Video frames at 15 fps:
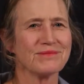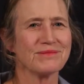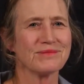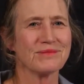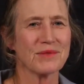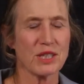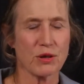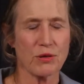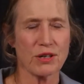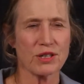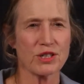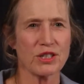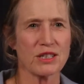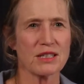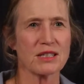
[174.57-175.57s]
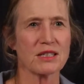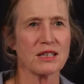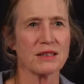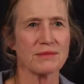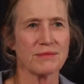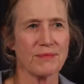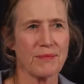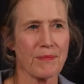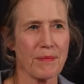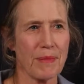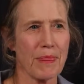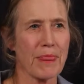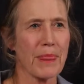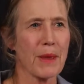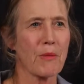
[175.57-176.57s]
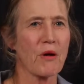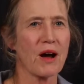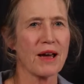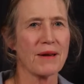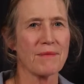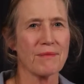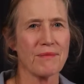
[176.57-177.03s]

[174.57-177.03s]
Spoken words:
It's a question, isn't it? Why?